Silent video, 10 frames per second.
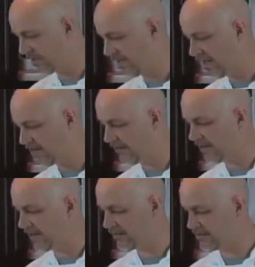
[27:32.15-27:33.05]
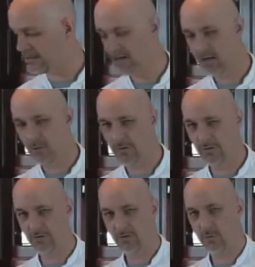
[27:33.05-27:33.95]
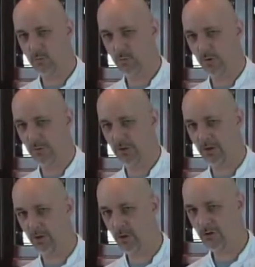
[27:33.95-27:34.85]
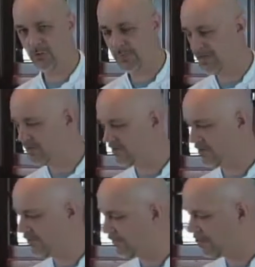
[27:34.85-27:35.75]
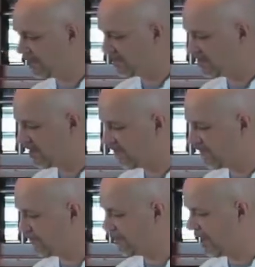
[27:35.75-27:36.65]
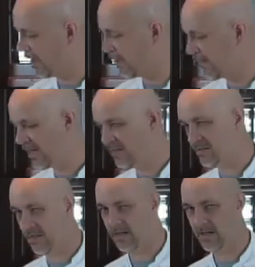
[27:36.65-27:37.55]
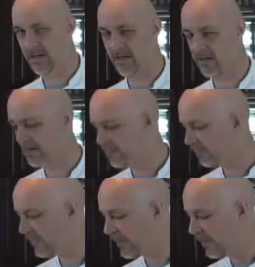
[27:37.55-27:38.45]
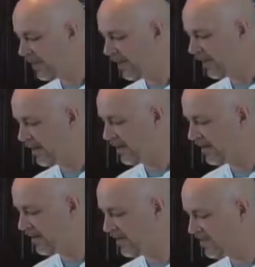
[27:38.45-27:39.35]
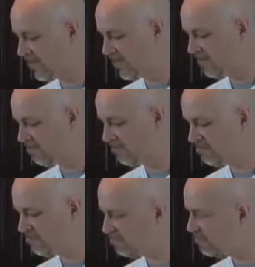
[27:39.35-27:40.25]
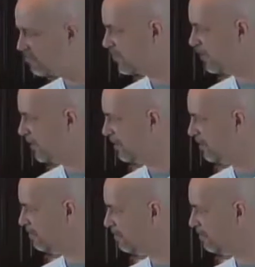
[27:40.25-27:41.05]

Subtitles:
going to add the flavor to it. When you're working with a larger piece of, let's say, meat, like a nice, give me a